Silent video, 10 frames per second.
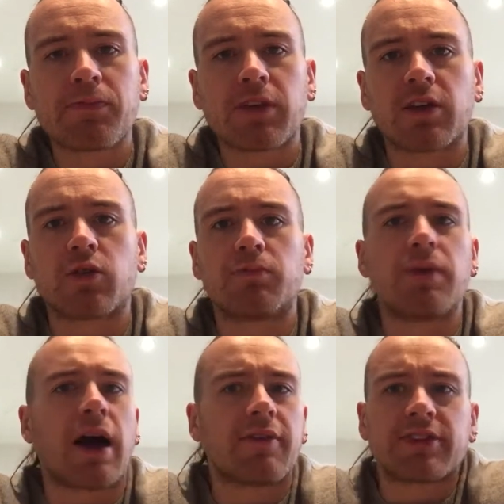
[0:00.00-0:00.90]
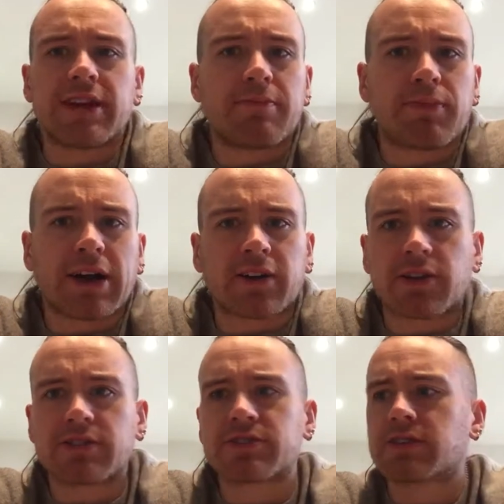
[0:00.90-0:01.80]
having an impact on
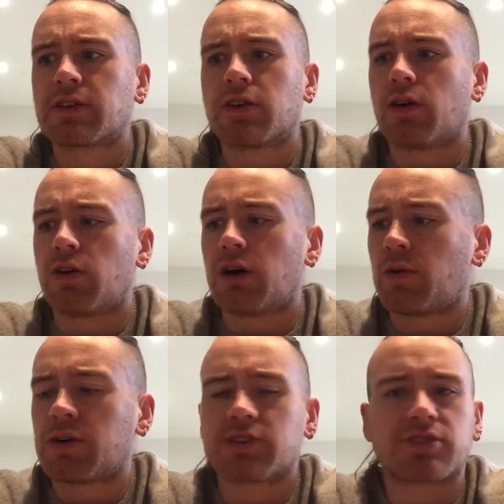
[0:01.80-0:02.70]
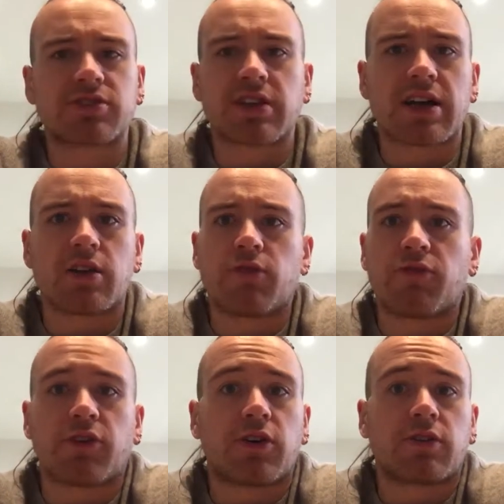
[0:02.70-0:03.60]
us, or I want to just thank you
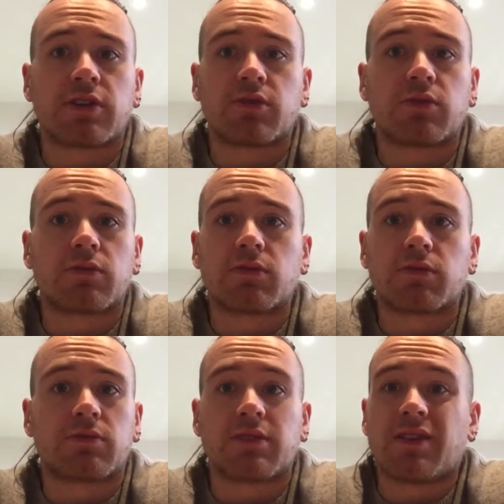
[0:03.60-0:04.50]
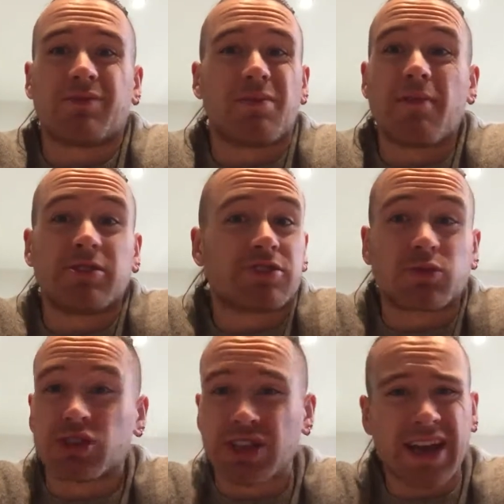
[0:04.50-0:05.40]
for, memories that were
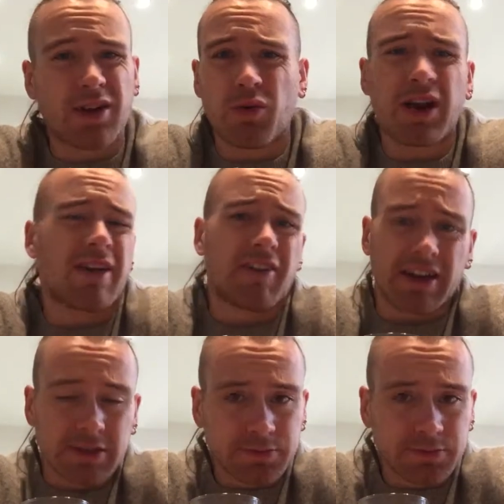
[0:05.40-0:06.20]
shared or whatever.